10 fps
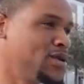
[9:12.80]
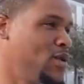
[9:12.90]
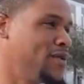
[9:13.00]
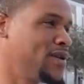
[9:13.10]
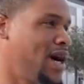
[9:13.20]

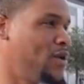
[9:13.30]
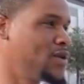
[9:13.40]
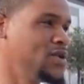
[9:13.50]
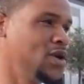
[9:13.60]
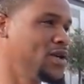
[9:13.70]
Whoever got
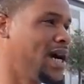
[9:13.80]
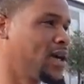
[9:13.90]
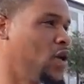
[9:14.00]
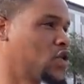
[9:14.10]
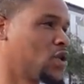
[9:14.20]
one, you know you
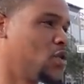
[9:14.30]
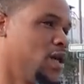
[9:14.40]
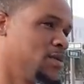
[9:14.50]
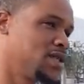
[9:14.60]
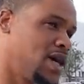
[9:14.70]
gotta go to the
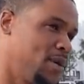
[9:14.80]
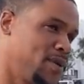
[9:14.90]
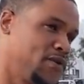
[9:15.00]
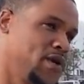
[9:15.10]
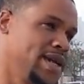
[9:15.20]
rim shop
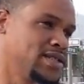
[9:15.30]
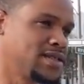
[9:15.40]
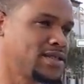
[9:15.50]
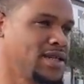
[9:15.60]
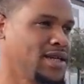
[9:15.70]
if you ain't
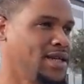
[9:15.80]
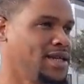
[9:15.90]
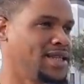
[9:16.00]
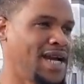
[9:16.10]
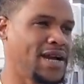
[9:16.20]
just.
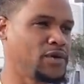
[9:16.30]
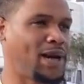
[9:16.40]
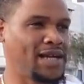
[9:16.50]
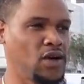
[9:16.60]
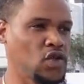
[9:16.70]
Not
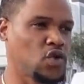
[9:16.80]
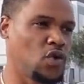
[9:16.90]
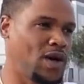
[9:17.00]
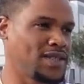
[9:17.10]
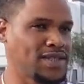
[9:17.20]
everybody go to a
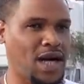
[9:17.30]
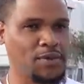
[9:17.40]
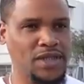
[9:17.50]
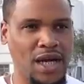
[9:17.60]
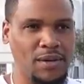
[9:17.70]
one-stop
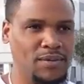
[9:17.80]
shop.